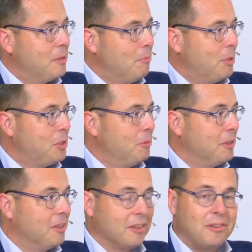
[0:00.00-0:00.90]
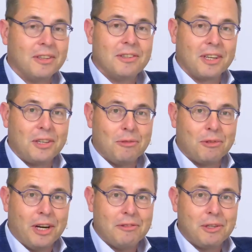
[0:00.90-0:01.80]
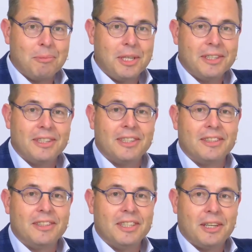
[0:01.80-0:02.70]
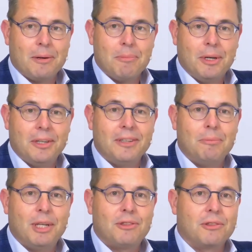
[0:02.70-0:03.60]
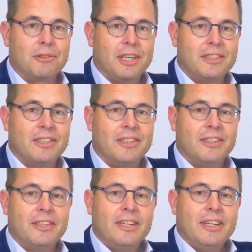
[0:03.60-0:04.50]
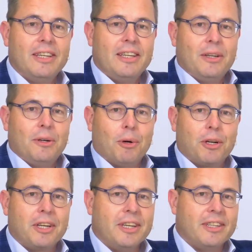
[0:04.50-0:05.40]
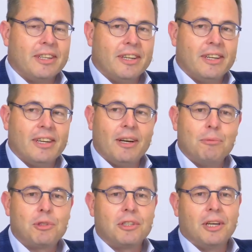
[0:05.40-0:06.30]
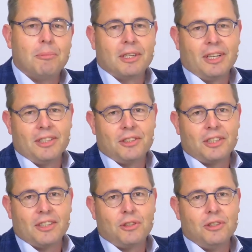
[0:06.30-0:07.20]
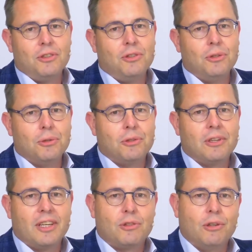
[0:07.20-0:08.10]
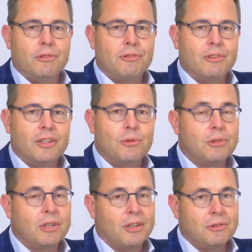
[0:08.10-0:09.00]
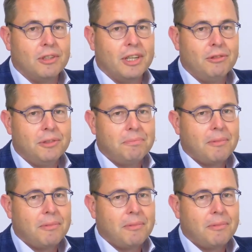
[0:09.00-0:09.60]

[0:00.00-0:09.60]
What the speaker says: Benjamin, thank you for having me. Indeed, I'm Bas van Rhijn, working in Amsterdam in Netherlands Cancer Institute as of 2011.